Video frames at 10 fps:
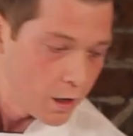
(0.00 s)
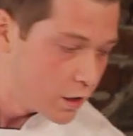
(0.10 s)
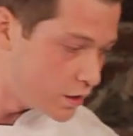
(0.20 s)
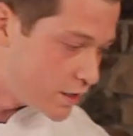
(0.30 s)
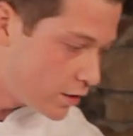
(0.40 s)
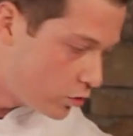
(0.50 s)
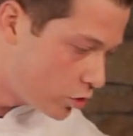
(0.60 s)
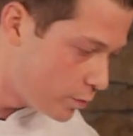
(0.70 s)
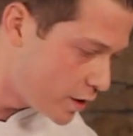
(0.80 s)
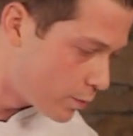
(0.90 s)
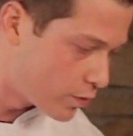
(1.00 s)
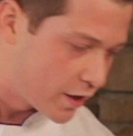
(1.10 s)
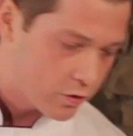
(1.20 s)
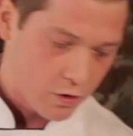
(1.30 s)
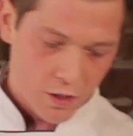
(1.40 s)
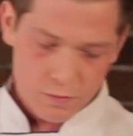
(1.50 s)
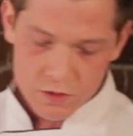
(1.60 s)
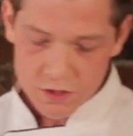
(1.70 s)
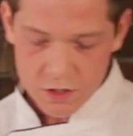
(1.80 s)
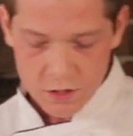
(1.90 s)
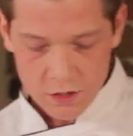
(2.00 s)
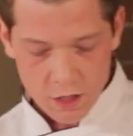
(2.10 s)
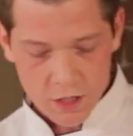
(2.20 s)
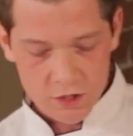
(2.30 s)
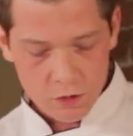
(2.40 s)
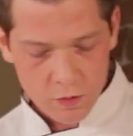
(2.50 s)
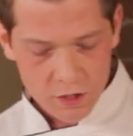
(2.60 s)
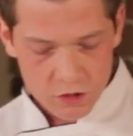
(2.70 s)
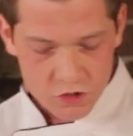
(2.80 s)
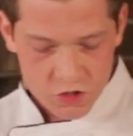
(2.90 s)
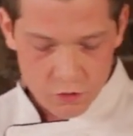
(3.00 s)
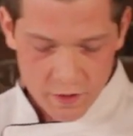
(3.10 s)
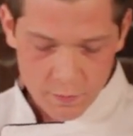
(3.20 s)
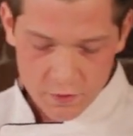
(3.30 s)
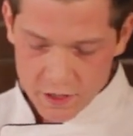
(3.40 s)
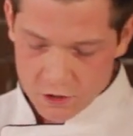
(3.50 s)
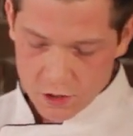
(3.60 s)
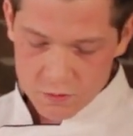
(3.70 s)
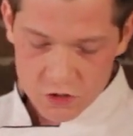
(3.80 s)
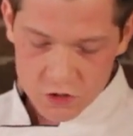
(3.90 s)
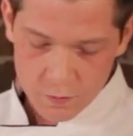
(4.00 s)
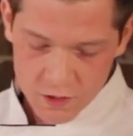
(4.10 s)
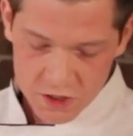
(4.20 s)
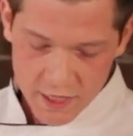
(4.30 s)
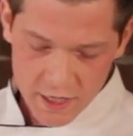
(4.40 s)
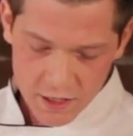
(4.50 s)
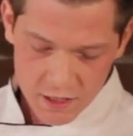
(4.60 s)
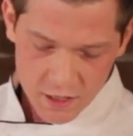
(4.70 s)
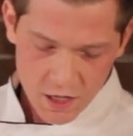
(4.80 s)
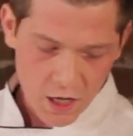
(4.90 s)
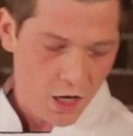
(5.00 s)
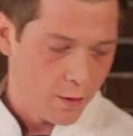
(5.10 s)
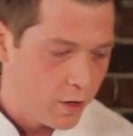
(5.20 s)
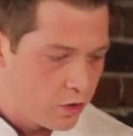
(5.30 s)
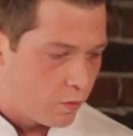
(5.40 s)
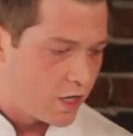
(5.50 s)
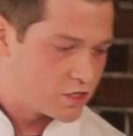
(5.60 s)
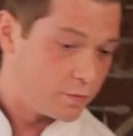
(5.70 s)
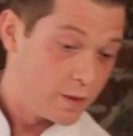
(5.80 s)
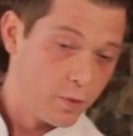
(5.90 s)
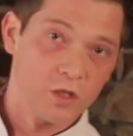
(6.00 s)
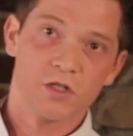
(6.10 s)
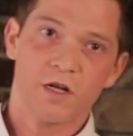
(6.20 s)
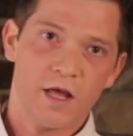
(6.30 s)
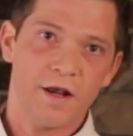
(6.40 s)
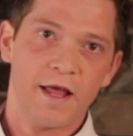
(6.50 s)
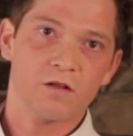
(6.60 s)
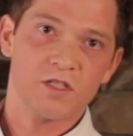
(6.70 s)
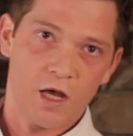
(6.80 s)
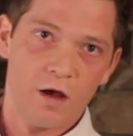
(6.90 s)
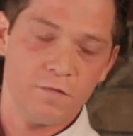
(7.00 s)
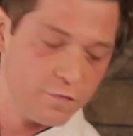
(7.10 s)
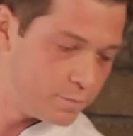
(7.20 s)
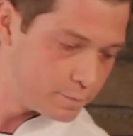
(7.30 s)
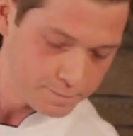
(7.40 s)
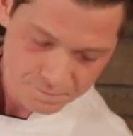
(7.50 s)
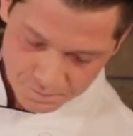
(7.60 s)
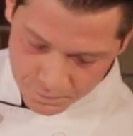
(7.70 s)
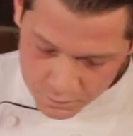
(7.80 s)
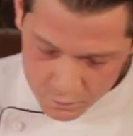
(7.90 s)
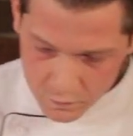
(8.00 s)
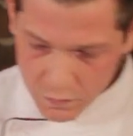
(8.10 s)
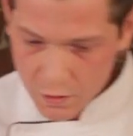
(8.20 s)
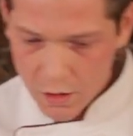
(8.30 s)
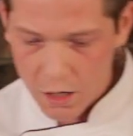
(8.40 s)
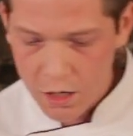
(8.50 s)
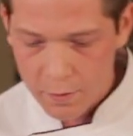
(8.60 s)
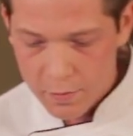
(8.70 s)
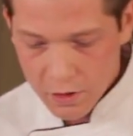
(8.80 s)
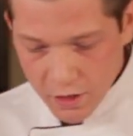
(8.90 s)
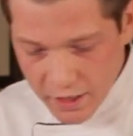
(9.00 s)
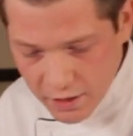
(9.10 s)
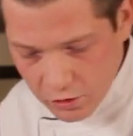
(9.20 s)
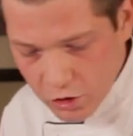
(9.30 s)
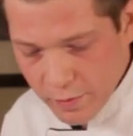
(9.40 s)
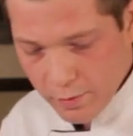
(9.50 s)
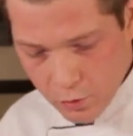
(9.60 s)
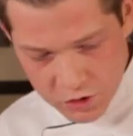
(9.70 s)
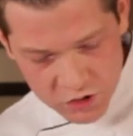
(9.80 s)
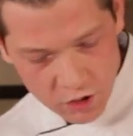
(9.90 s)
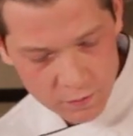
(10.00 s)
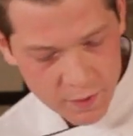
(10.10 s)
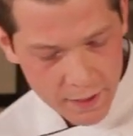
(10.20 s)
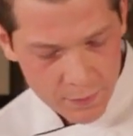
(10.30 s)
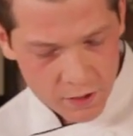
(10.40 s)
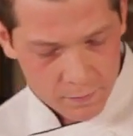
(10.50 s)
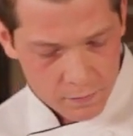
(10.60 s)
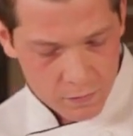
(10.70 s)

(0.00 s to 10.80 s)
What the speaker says: I'm going to take a little bit of breadcrumbs. You don't want to use too many breadcrumbs or too much egg, otherwise the meatballs are going to end out tough. Again, a little bit more salt and pepper.